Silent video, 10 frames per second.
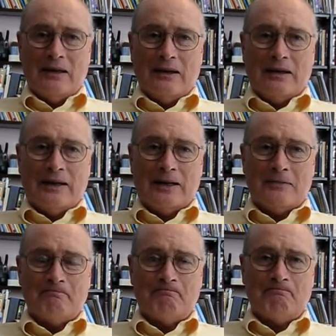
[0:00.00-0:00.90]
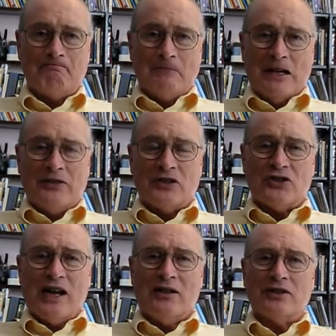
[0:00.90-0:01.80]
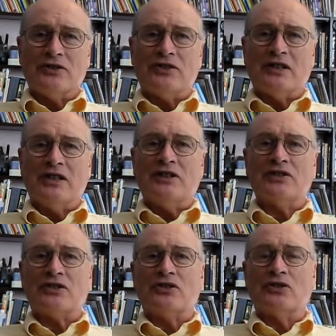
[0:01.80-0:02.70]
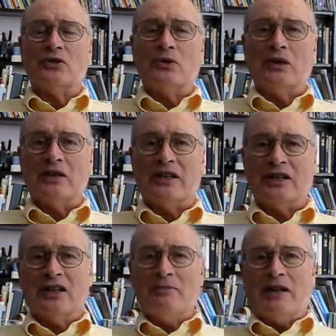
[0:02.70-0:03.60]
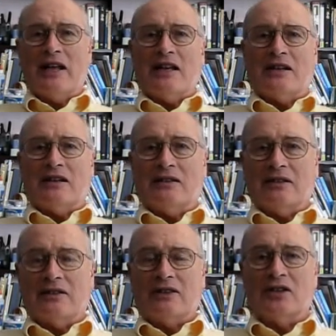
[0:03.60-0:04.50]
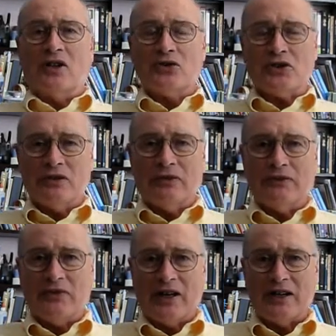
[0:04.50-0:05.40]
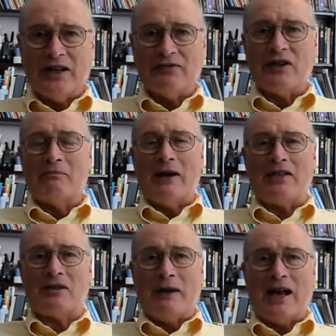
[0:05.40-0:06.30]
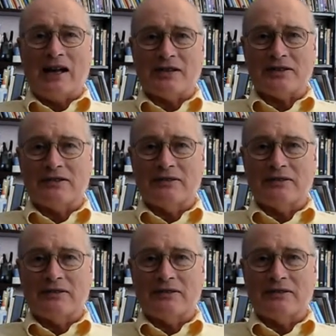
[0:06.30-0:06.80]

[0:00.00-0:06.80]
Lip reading: The challenge is to eliminate the notion of infinity from mathematics.